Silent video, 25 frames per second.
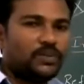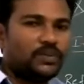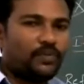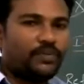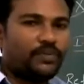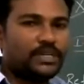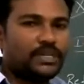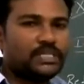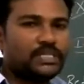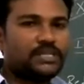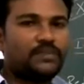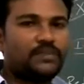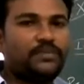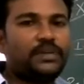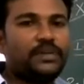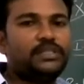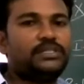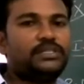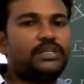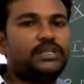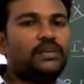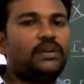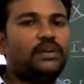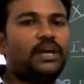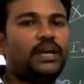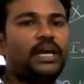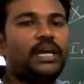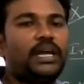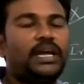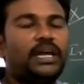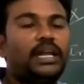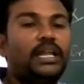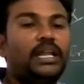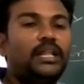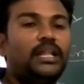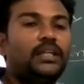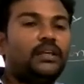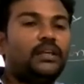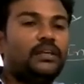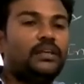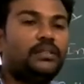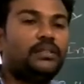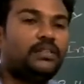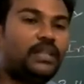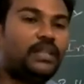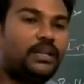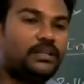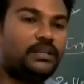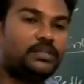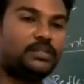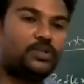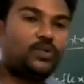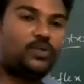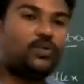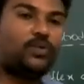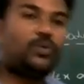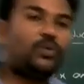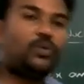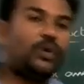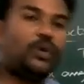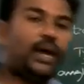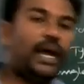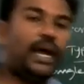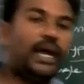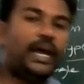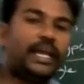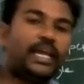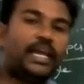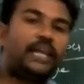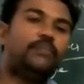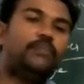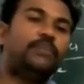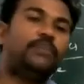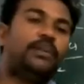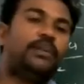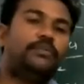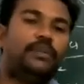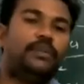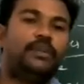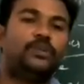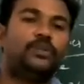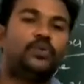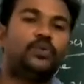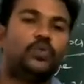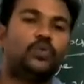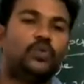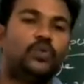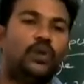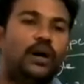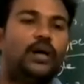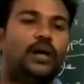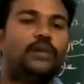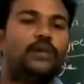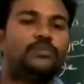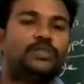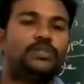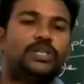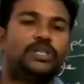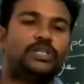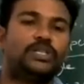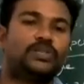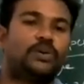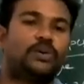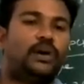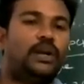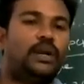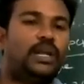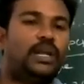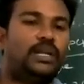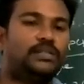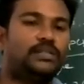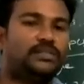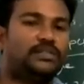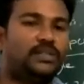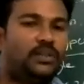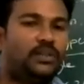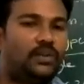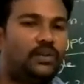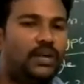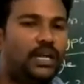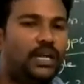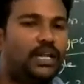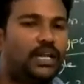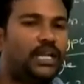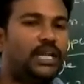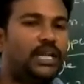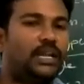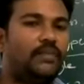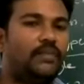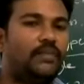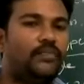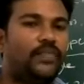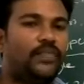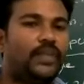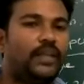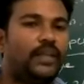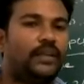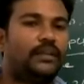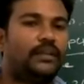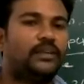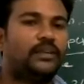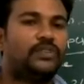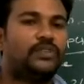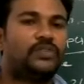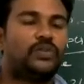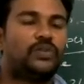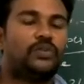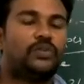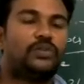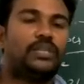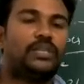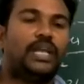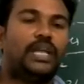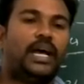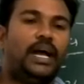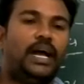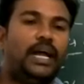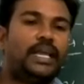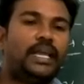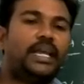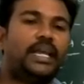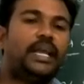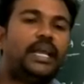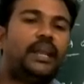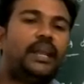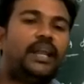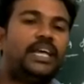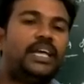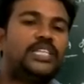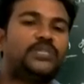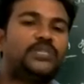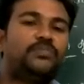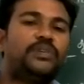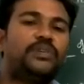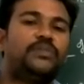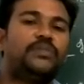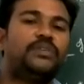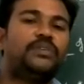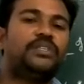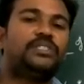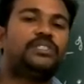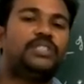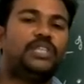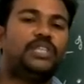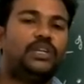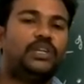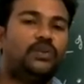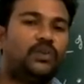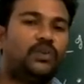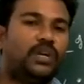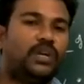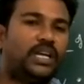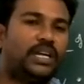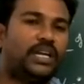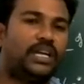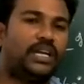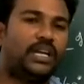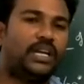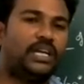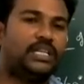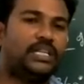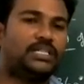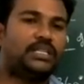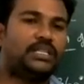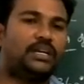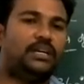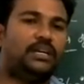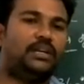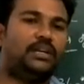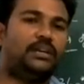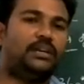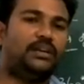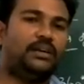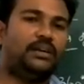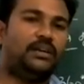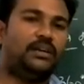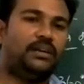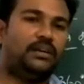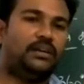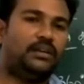first of all, zero angle. There is no angle between two arms is called as zero angle. So the angle lies between 0 degrees and